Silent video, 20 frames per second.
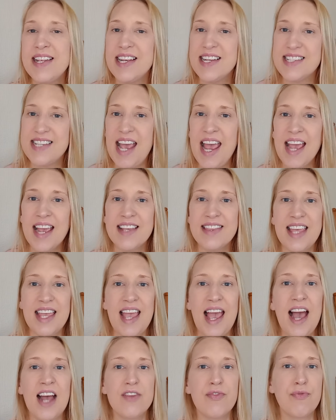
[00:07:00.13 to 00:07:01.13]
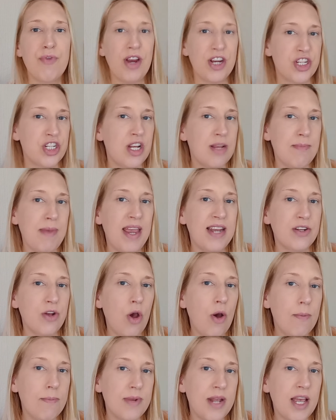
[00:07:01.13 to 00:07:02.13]
The Deck they had freshly made
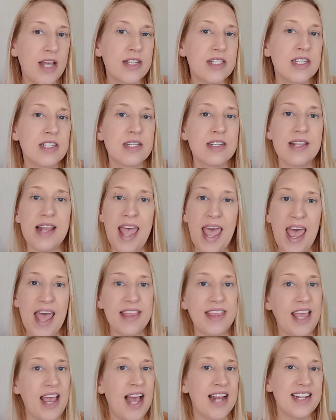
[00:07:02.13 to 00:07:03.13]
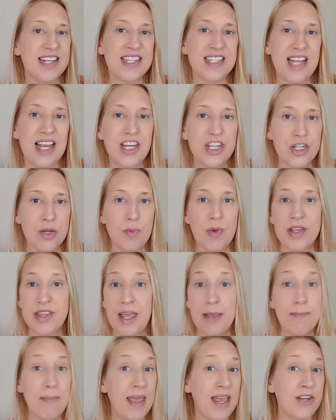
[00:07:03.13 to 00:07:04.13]
omelettes there. They had a station where
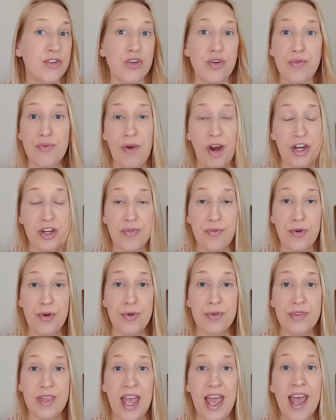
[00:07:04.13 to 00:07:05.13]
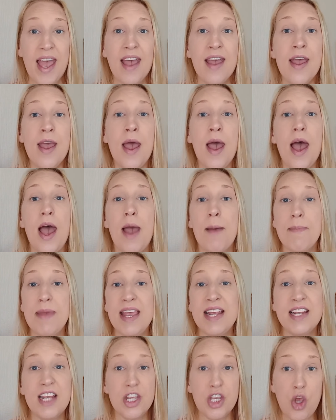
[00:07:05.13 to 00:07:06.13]
they made you fresh food there.
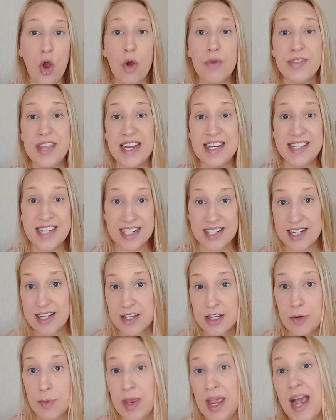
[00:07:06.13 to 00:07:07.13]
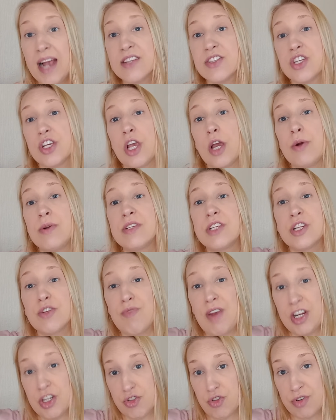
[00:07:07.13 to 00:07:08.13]
In the yacht they didn't. We had to go into
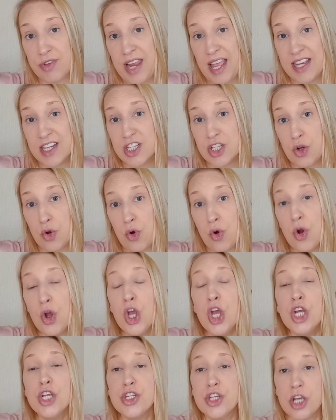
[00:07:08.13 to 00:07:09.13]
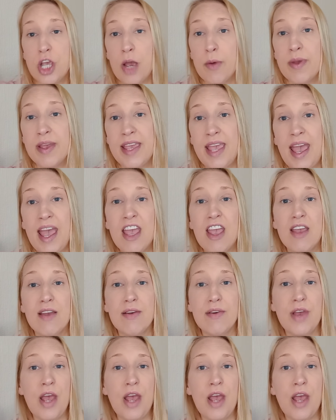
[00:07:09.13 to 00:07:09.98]
the restaurant next door to go and get